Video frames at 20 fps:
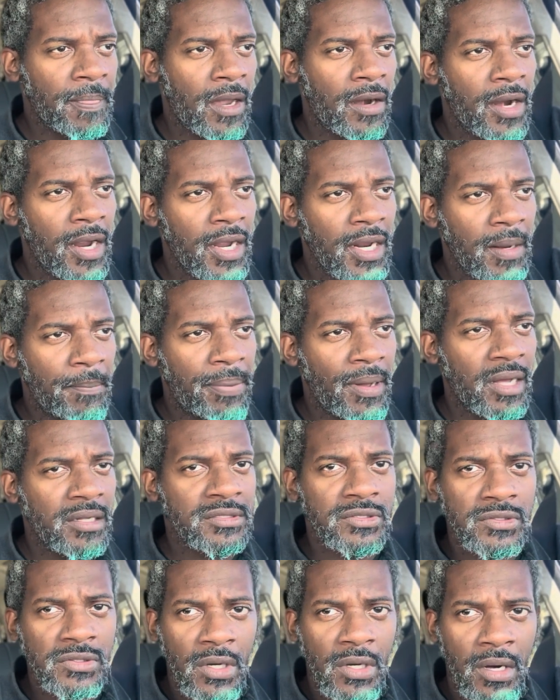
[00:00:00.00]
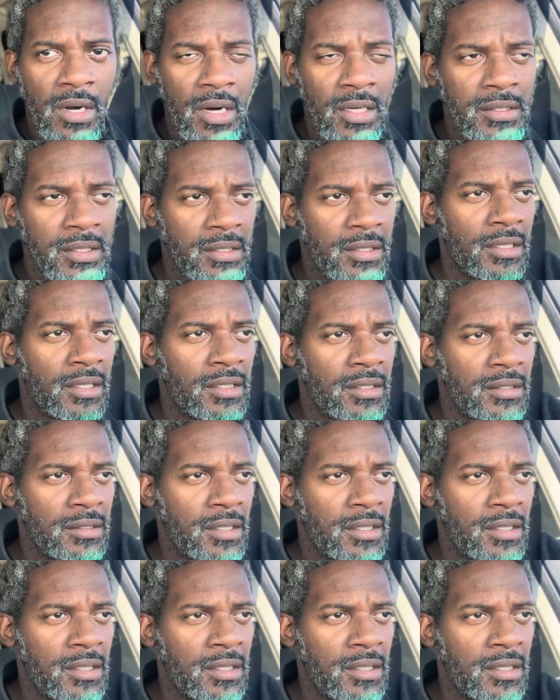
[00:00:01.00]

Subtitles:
All right, Apostle Zahar did the